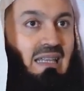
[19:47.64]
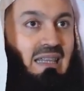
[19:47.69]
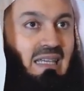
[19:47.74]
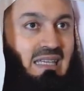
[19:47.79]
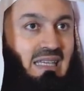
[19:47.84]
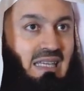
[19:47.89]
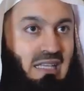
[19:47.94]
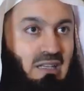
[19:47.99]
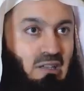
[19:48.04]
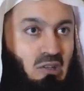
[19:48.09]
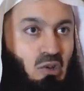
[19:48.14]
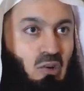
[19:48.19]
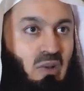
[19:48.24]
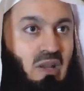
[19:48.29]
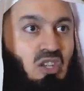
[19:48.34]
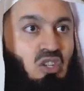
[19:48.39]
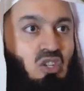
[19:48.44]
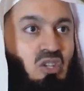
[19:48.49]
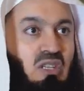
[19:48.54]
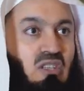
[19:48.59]
The
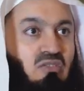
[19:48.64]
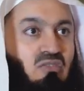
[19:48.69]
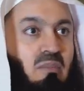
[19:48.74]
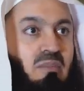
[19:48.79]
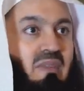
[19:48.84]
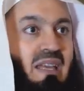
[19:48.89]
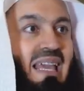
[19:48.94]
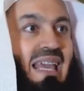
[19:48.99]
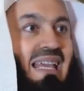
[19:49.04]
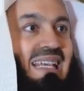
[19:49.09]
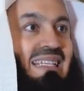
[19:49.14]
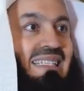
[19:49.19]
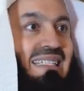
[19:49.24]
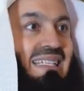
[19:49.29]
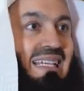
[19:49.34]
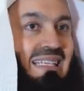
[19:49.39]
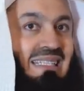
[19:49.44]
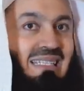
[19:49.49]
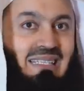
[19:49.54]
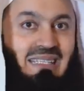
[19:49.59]
calculation is from the
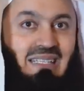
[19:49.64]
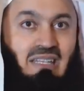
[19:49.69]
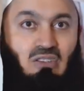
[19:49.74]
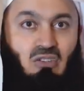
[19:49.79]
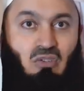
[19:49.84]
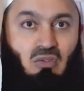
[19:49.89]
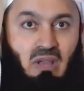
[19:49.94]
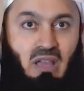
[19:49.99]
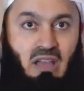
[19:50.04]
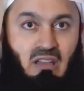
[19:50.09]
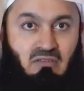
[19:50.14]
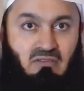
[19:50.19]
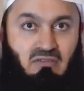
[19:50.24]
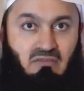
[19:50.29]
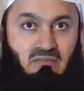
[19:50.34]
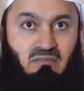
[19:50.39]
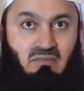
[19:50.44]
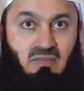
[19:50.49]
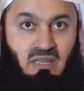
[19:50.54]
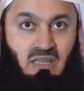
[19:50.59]
excess that you
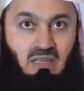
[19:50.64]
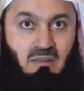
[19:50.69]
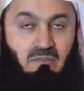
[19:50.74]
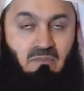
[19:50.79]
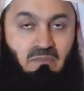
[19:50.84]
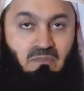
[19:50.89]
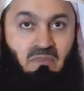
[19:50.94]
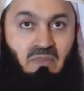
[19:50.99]
have. Okay?